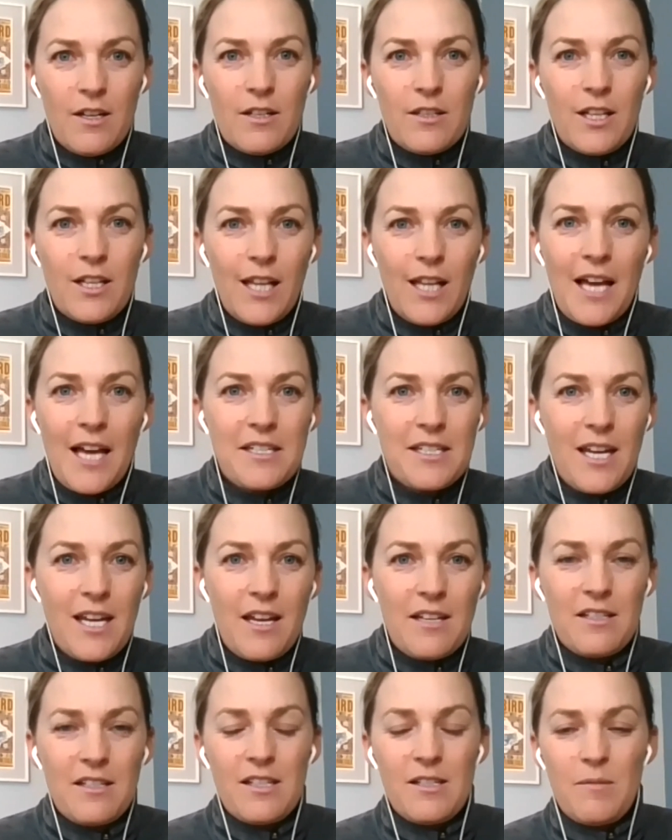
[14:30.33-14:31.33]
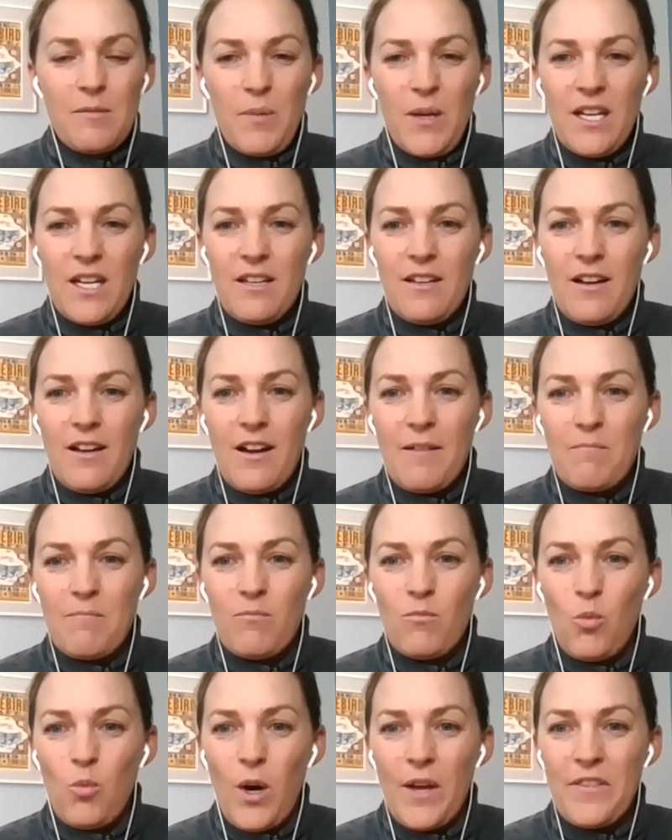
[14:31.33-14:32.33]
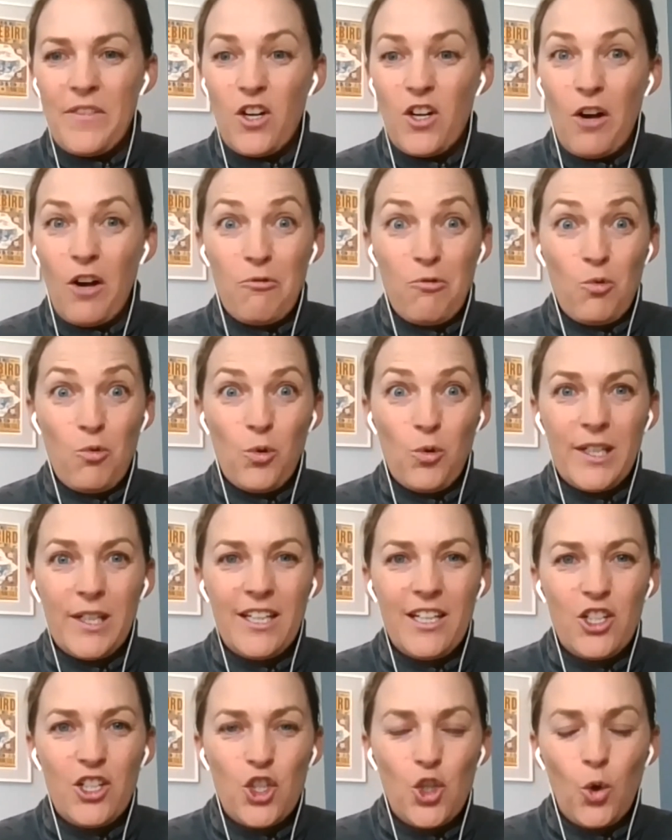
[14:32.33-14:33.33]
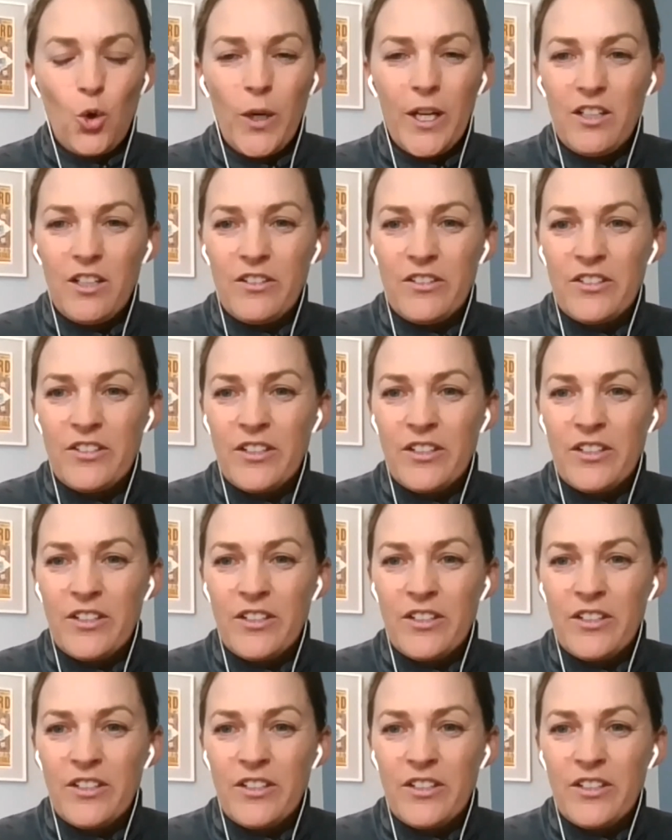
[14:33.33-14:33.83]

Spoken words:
The Last Dance has been one that I've really enjoyed.